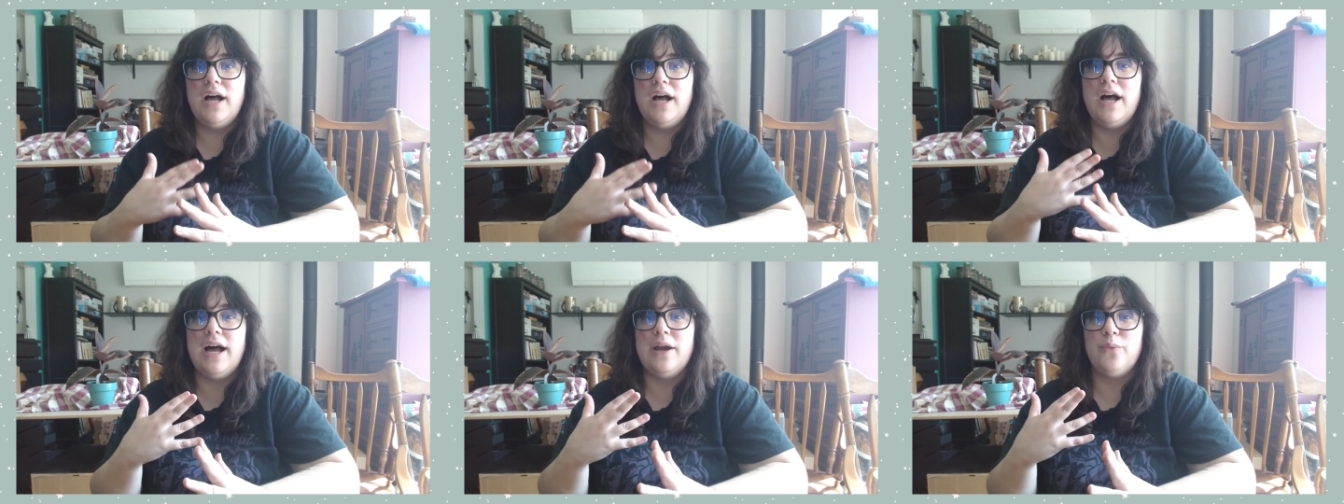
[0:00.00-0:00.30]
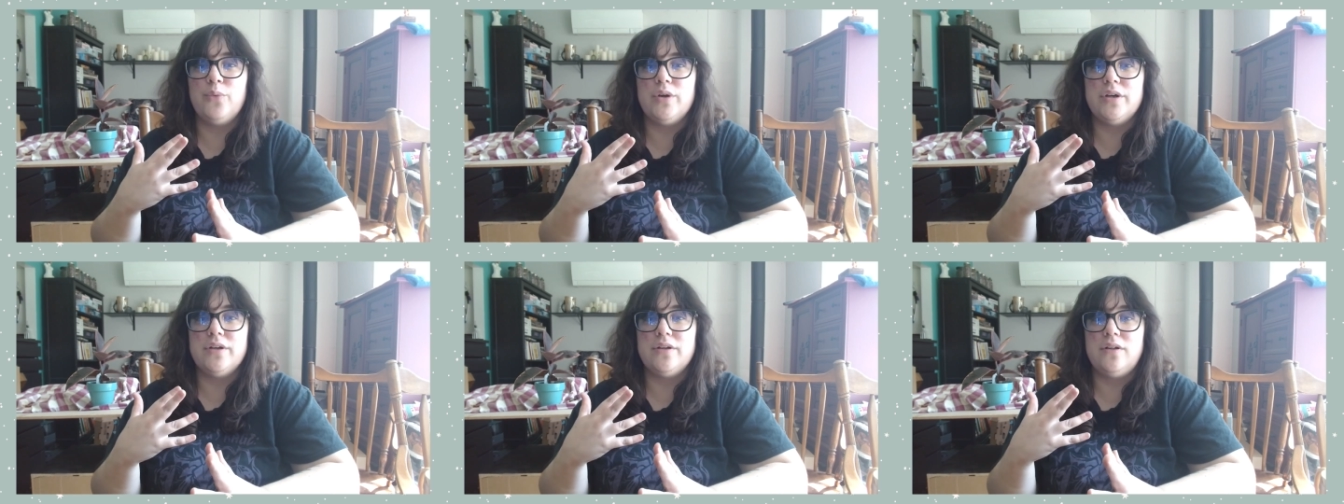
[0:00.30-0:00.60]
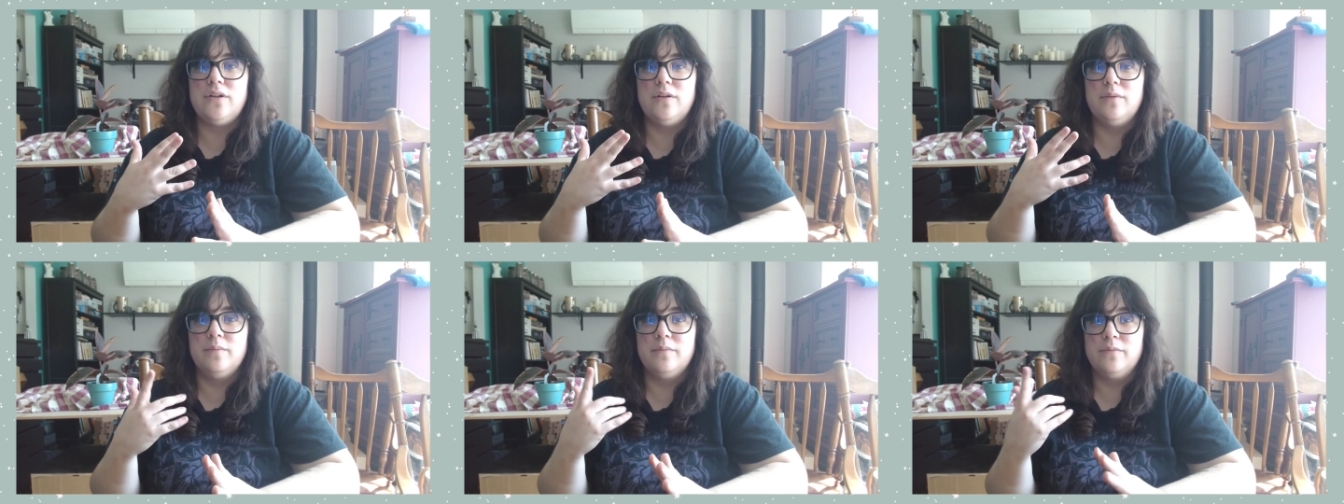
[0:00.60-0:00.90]
I
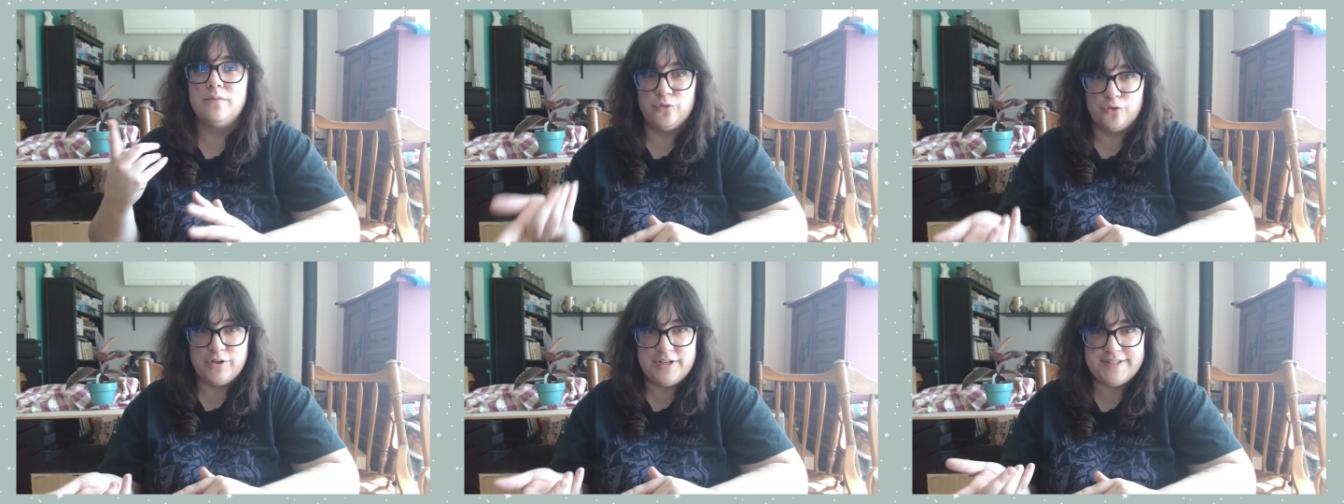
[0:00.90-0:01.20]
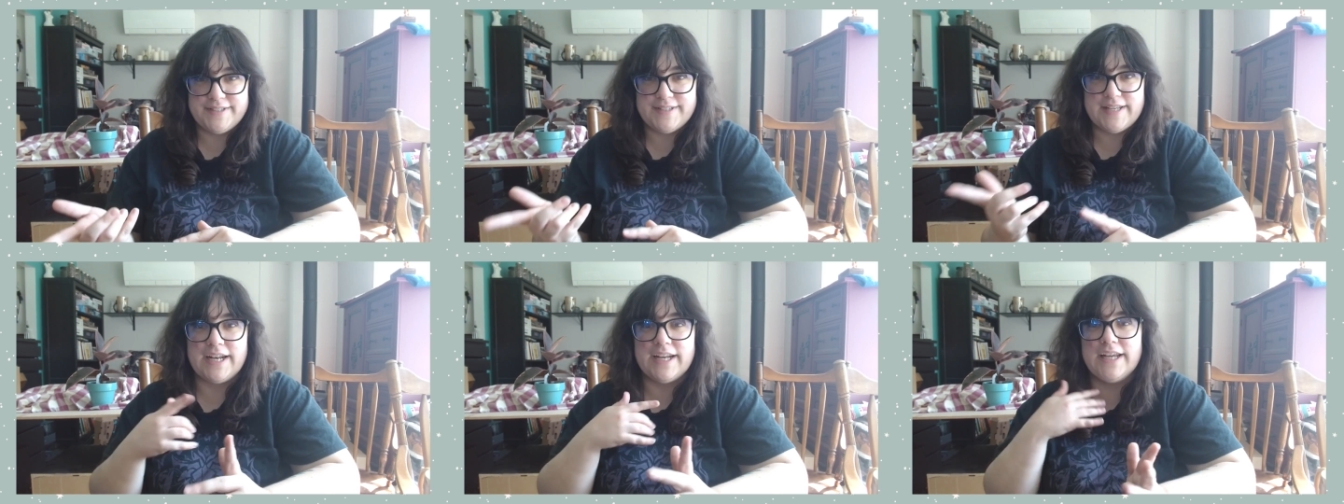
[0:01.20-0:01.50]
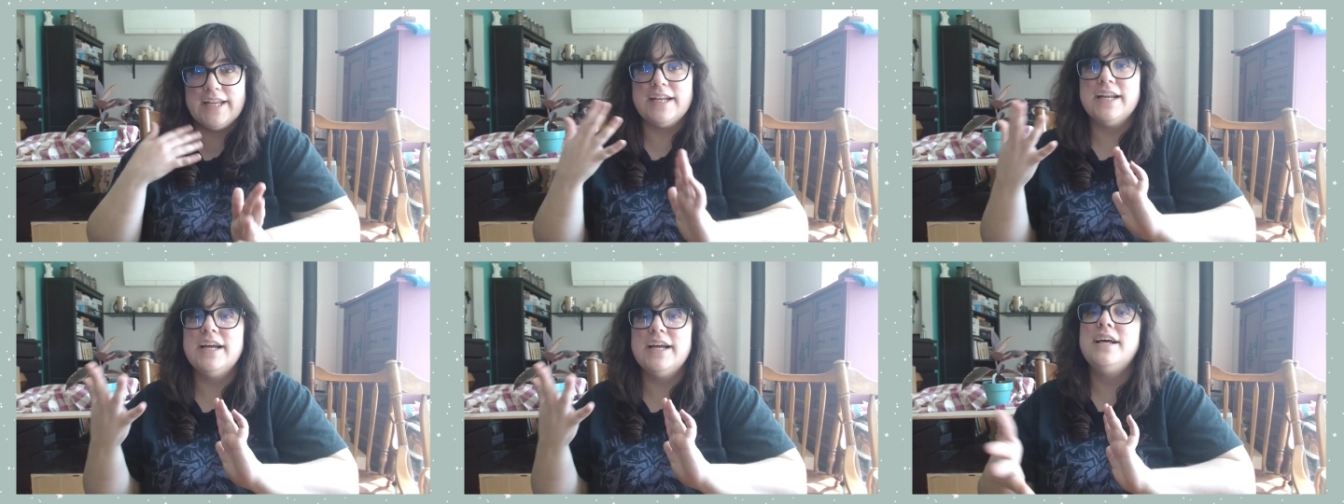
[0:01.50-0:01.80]
will reset
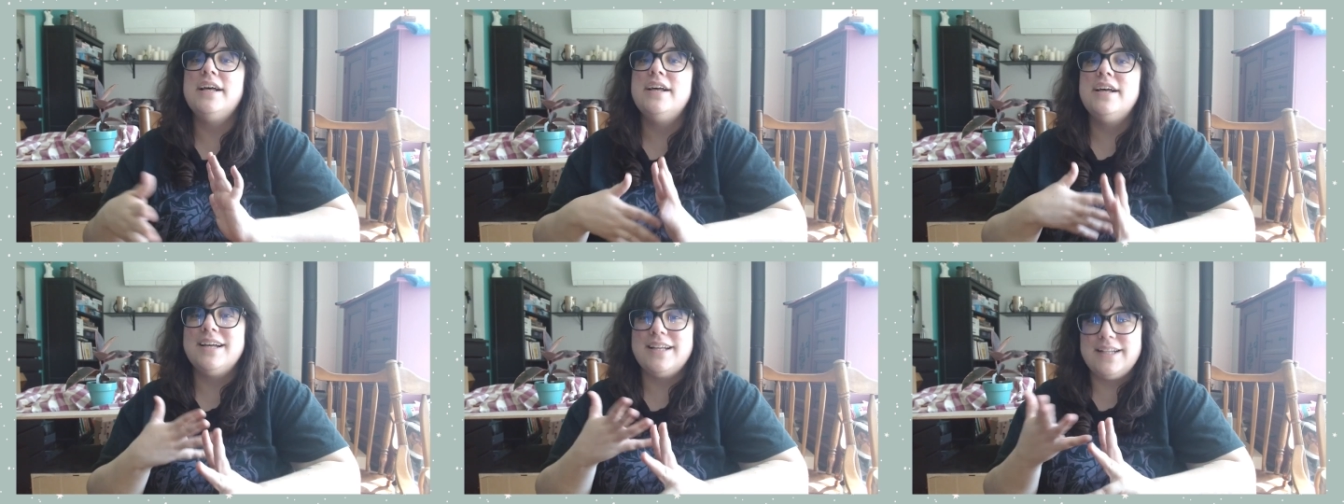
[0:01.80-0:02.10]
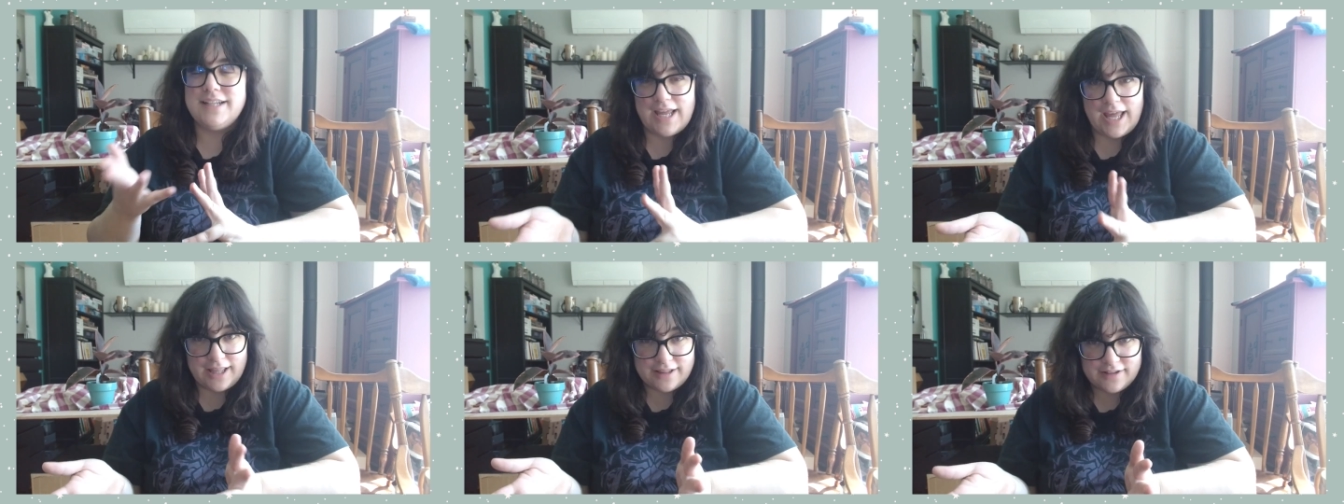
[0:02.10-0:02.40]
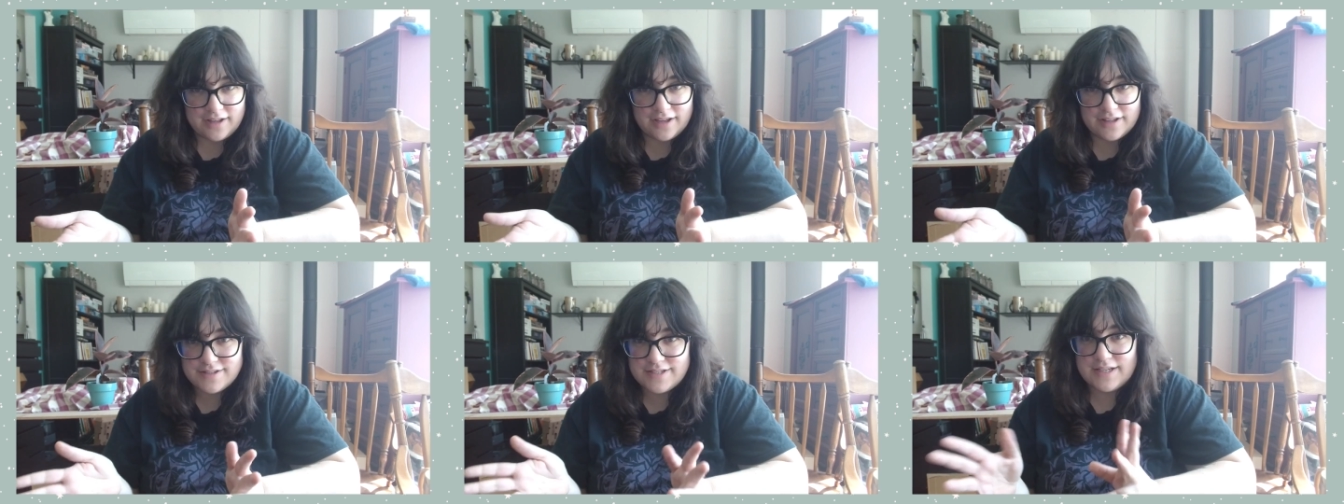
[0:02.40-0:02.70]
it
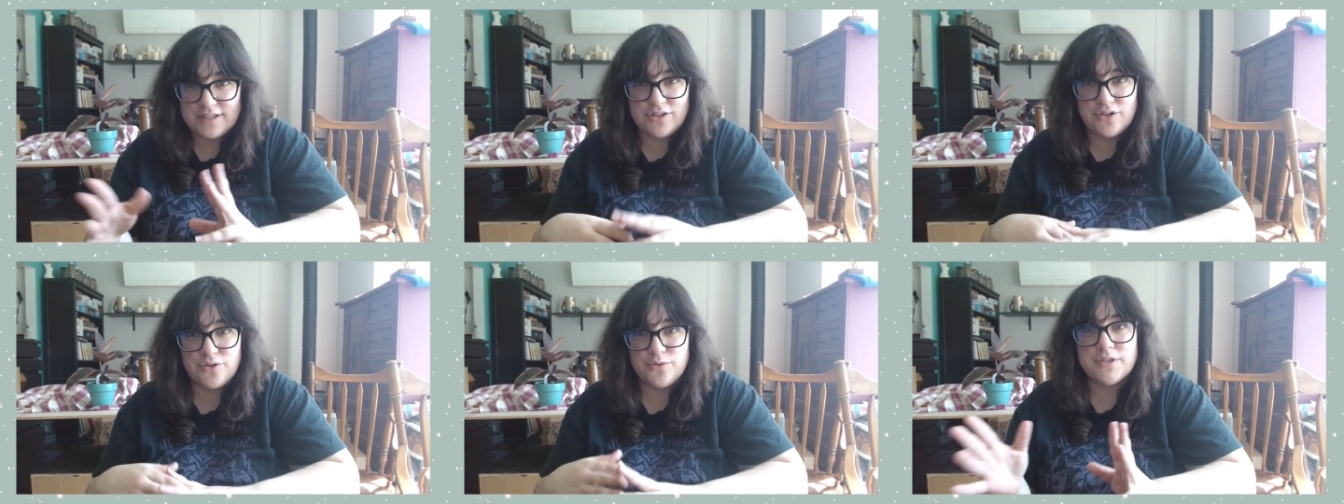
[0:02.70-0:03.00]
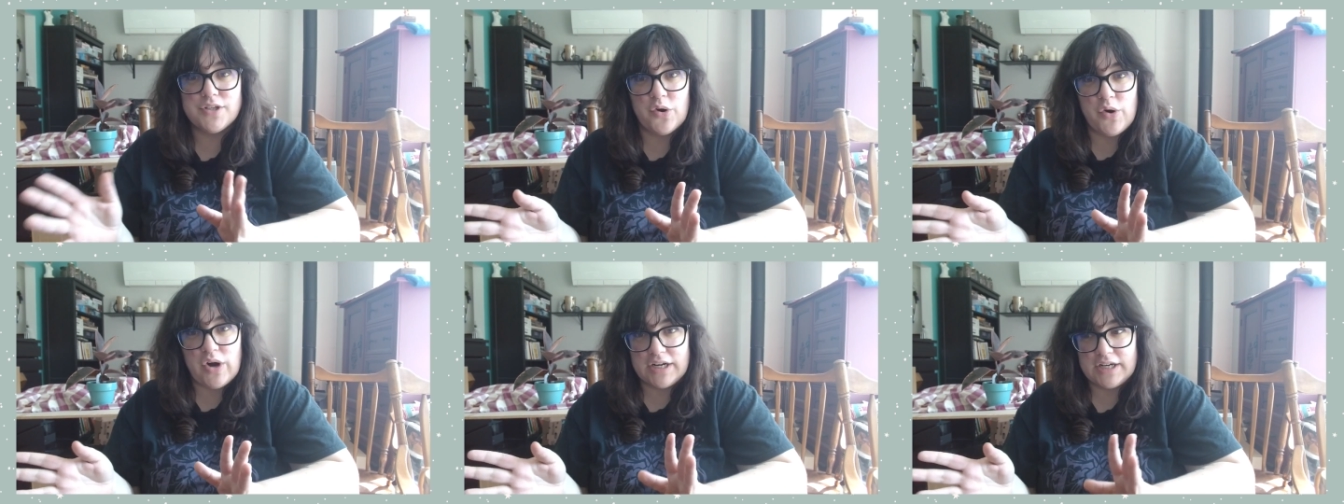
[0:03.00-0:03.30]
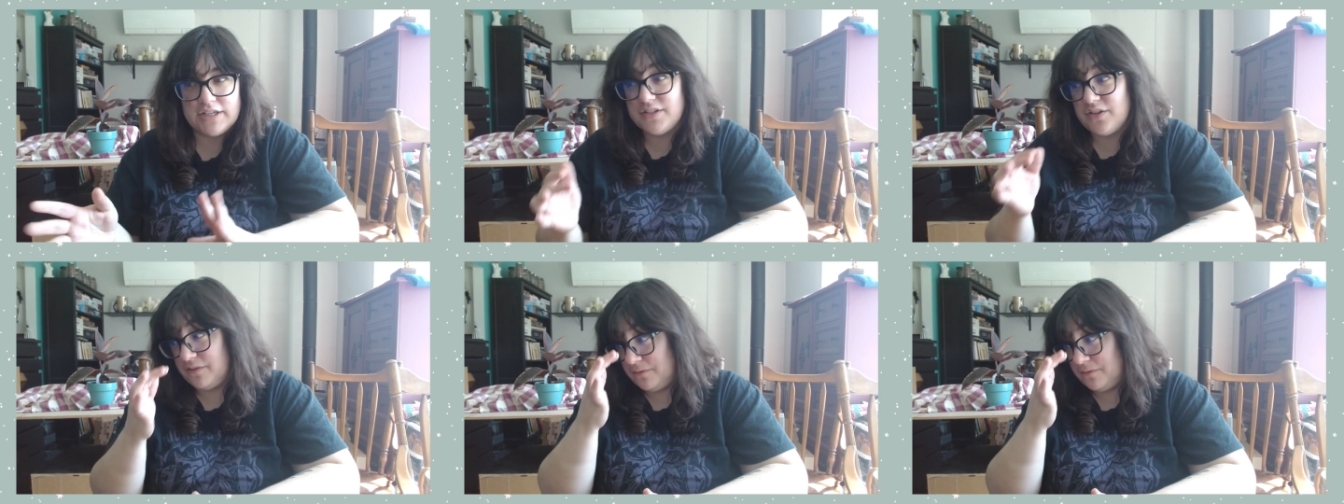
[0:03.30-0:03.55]
and continue, so on and so